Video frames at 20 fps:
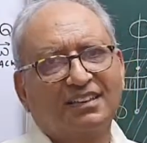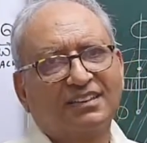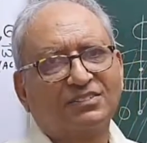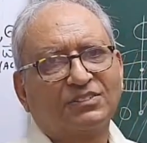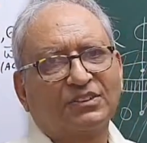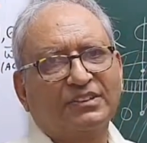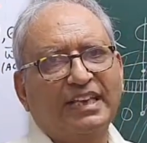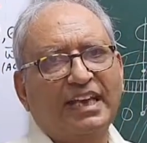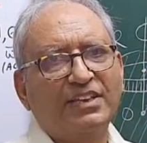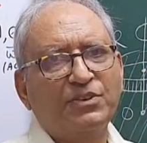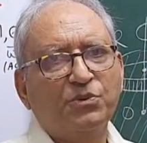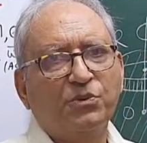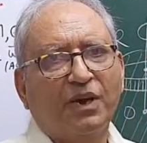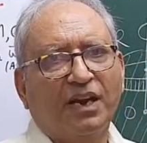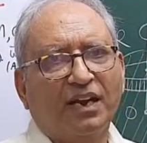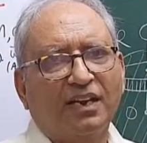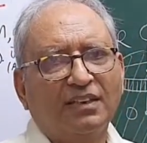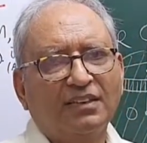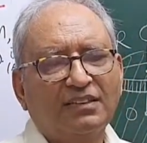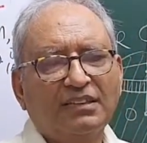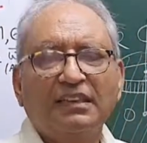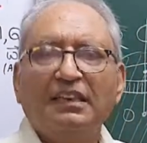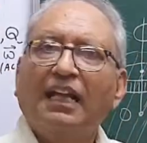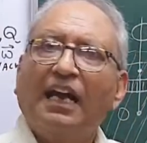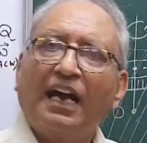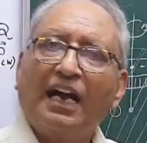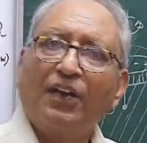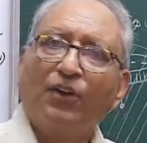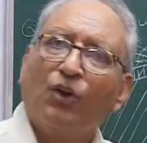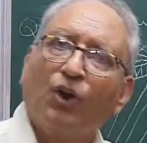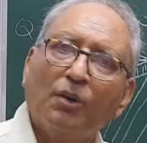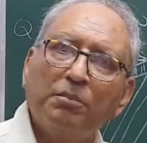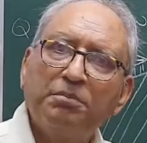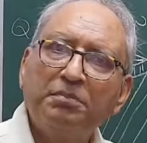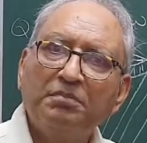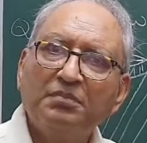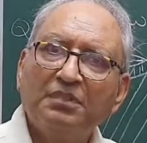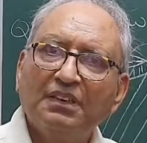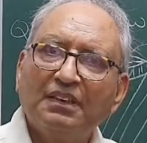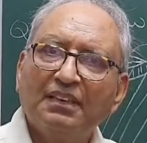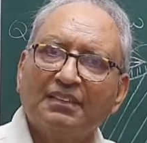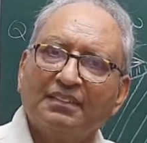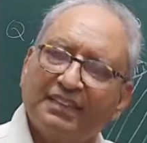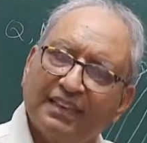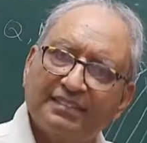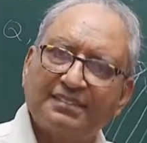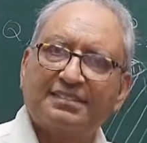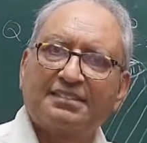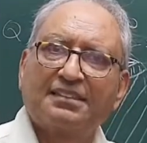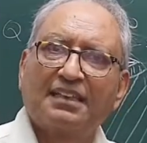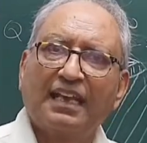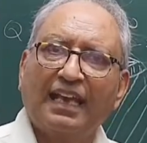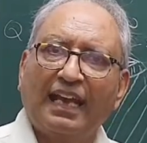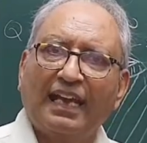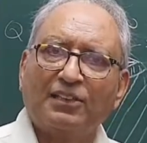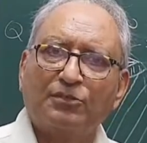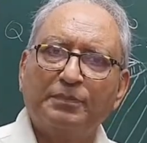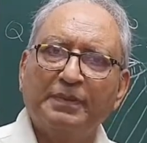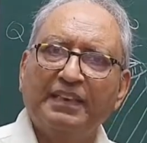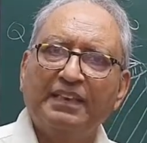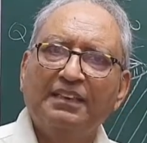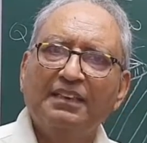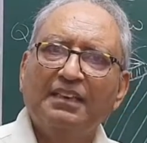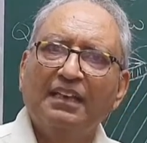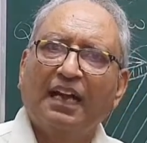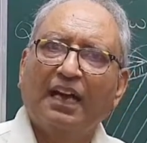So there you are. I hope this has been